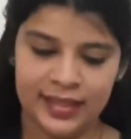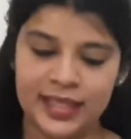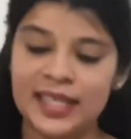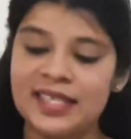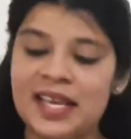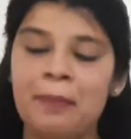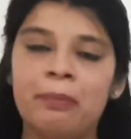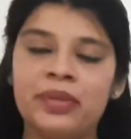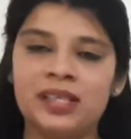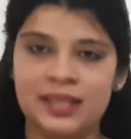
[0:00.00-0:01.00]
till
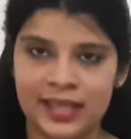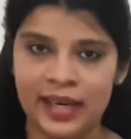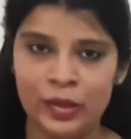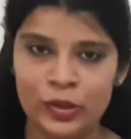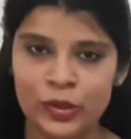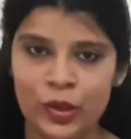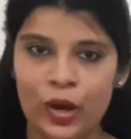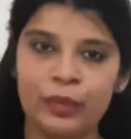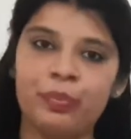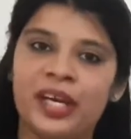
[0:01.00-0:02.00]
example 6
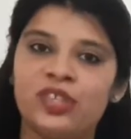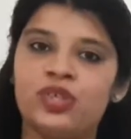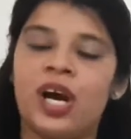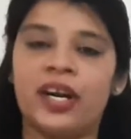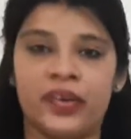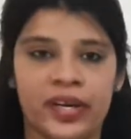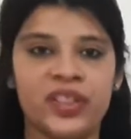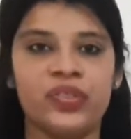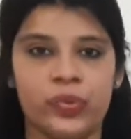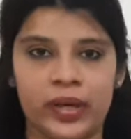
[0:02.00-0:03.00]
on page
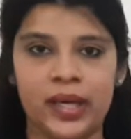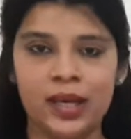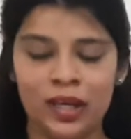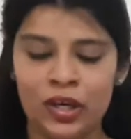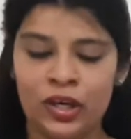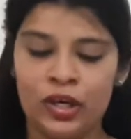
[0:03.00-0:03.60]
103